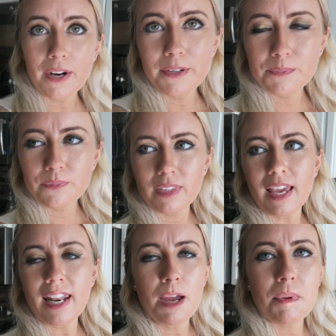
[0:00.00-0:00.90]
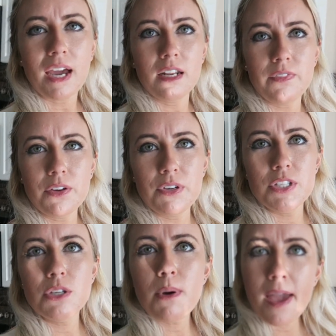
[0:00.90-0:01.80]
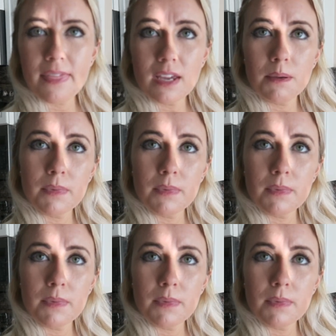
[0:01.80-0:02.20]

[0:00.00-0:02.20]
And I'm kind of hungry too. I think